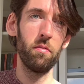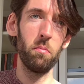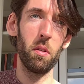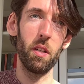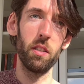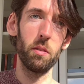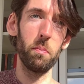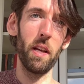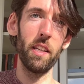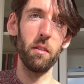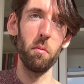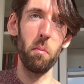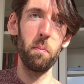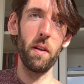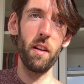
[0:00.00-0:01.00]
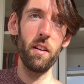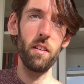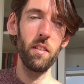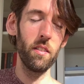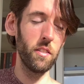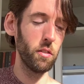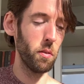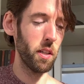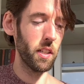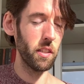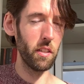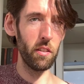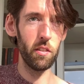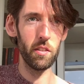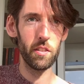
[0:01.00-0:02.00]
I just play them up here, so I
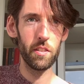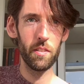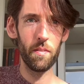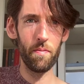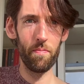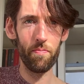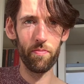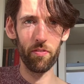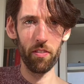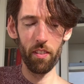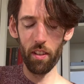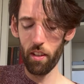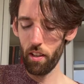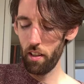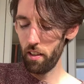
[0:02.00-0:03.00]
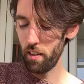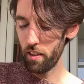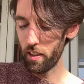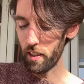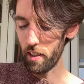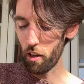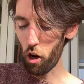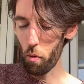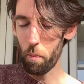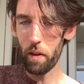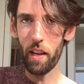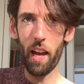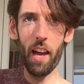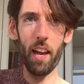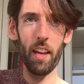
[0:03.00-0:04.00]
could use the
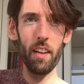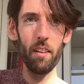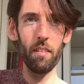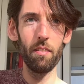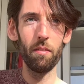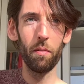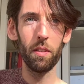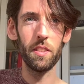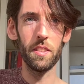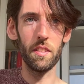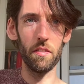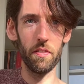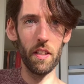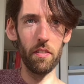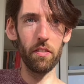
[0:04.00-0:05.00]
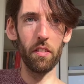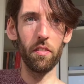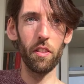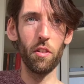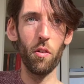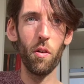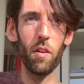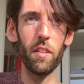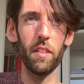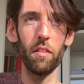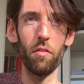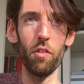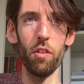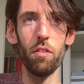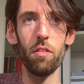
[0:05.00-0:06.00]
open A, which is the 5th of the chord in
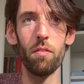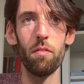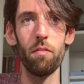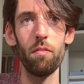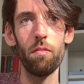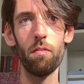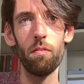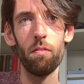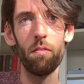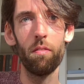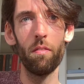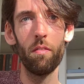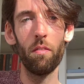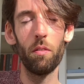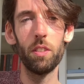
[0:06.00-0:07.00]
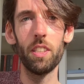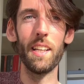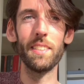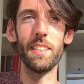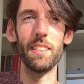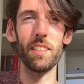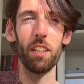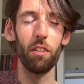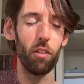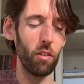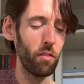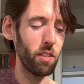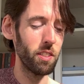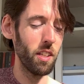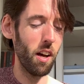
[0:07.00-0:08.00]
the root, which has this kind of
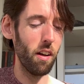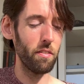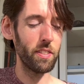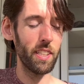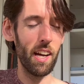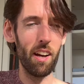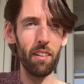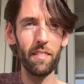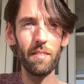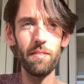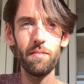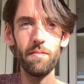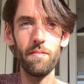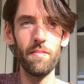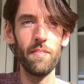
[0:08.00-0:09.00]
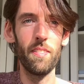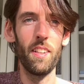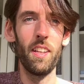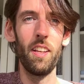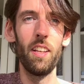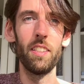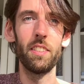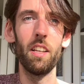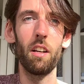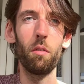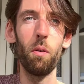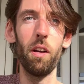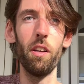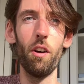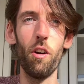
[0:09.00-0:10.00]
unresolved sound. It's not
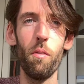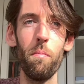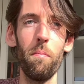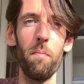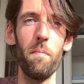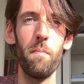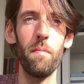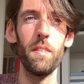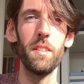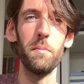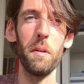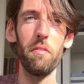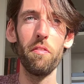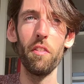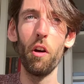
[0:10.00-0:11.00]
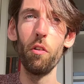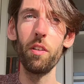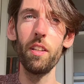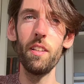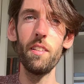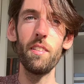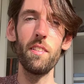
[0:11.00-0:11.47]
quite home, it's a bit floaty.